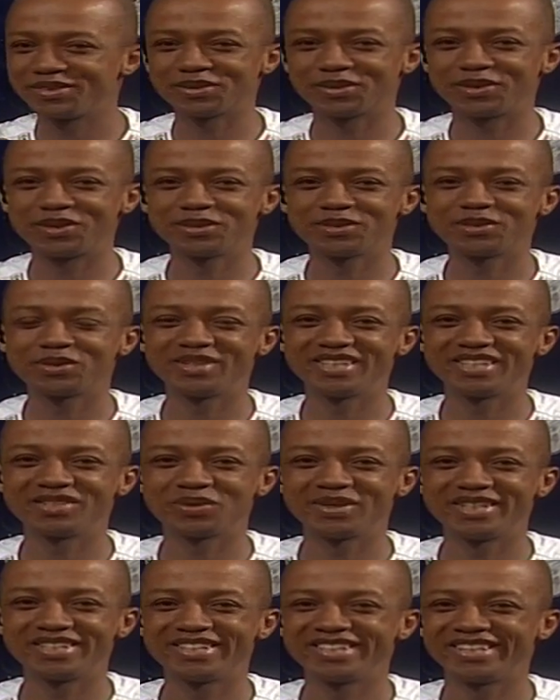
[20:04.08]
Tokyo
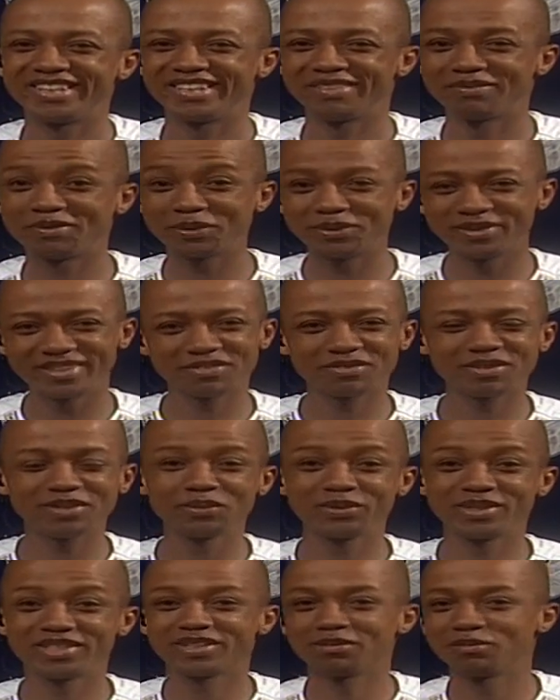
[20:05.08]
2020. But uh -huh.
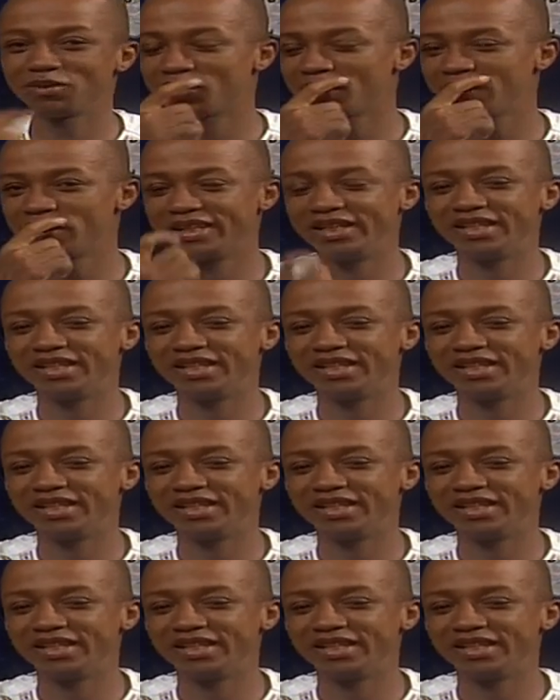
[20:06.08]
wish them well.